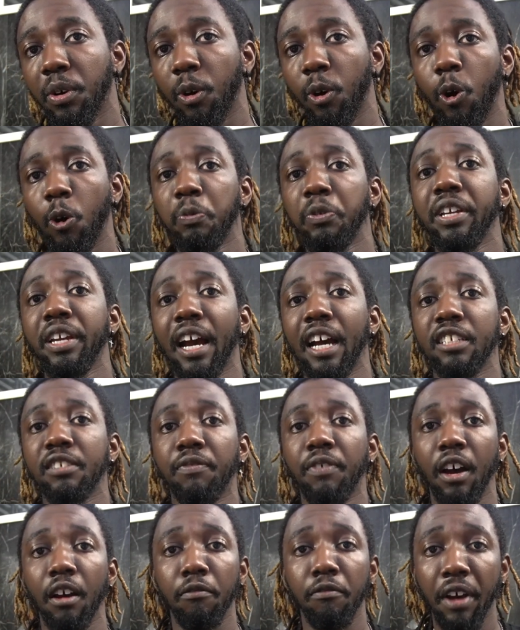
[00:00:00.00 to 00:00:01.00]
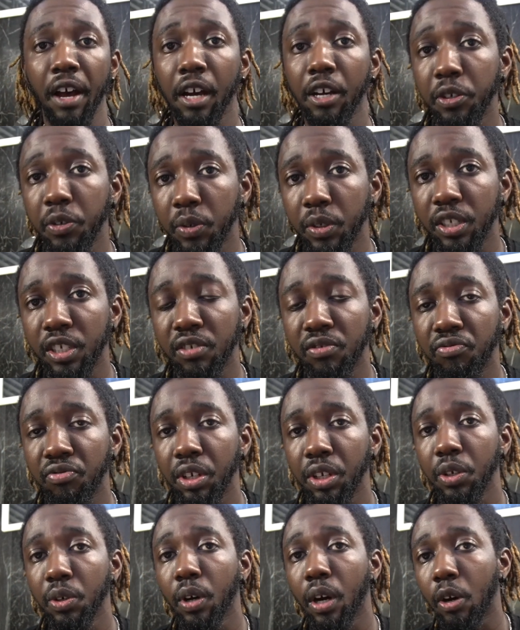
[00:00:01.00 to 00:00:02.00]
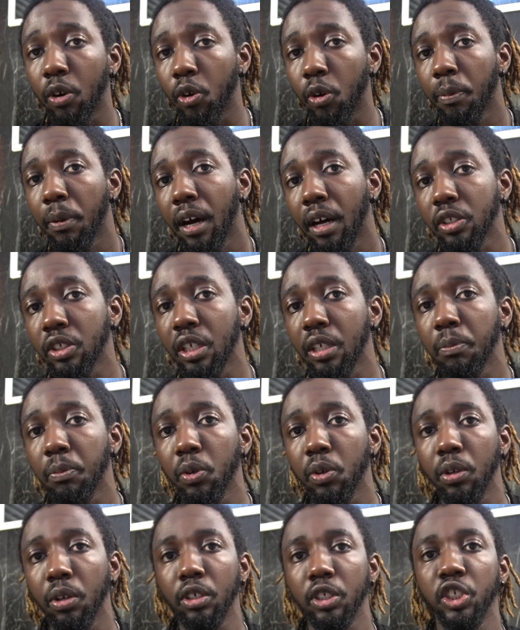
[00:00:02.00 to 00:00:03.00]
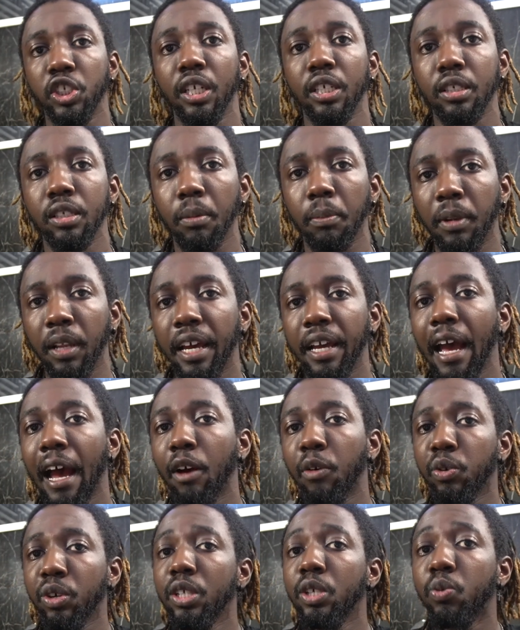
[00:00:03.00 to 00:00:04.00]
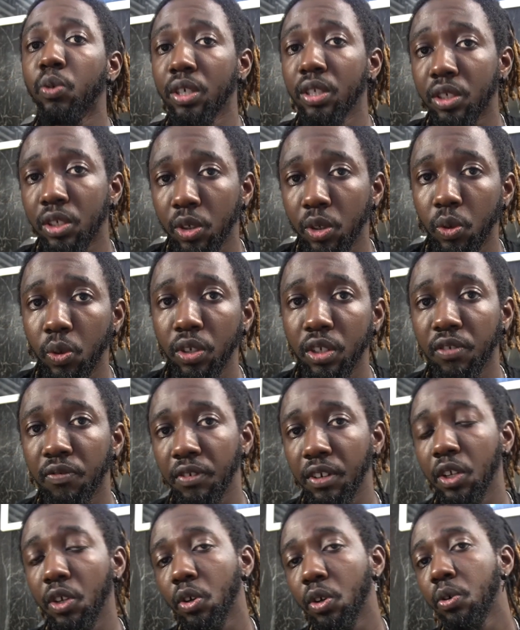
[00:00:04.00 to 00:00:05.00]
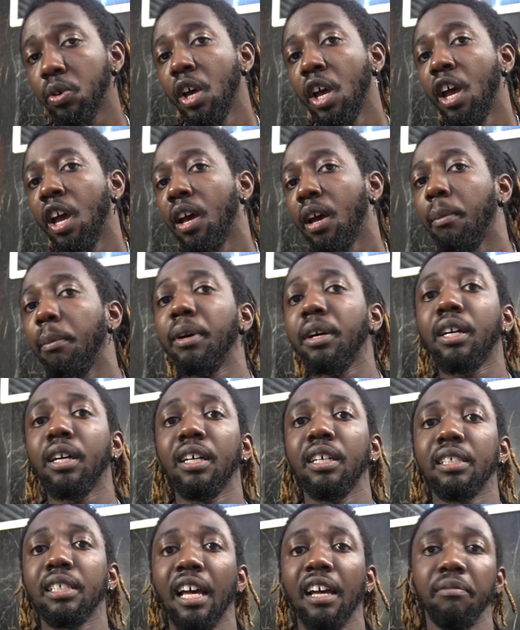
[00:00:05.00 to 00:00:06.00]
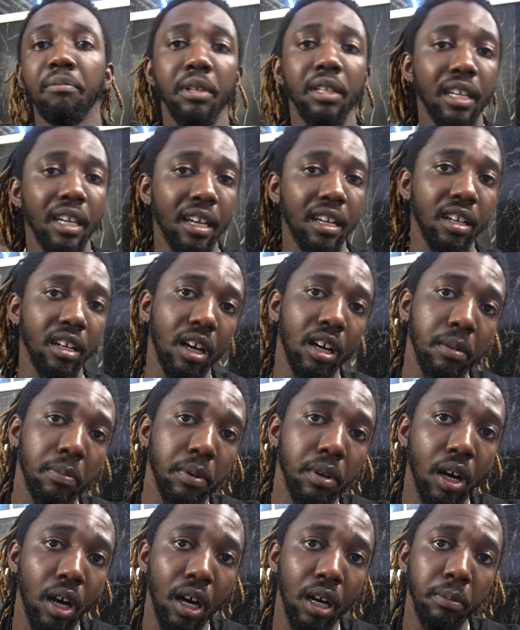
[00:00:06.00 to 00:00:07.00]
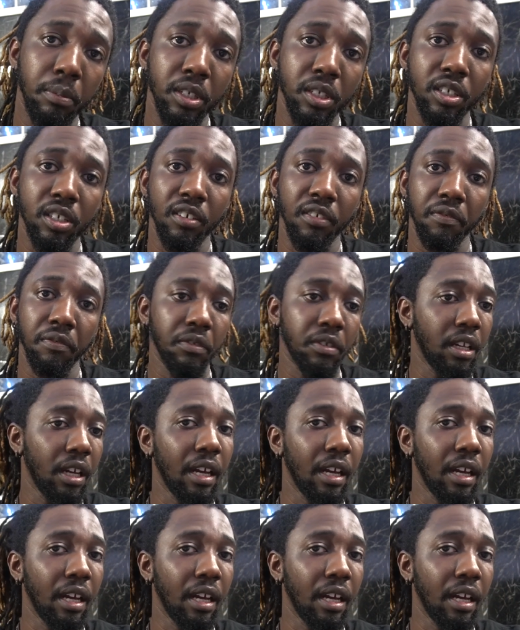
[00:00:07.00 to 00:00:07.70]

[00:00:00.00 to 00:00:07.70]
Hope you guys found value in this video. I hope I was able to shed some light. I really wanted to do this video because I've been getting a couple comments of